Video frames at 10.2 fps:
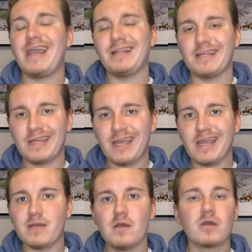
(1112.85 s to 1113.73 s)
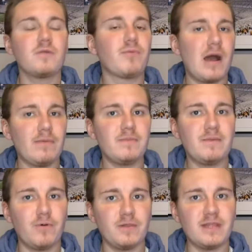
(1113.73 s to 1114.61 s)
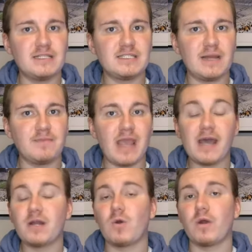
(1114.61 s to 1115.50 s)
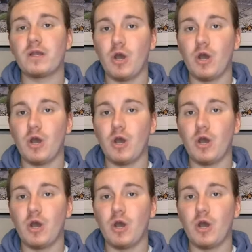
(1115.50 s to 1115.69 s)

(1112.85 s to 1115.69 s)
Kalen King could probably be put in that same category.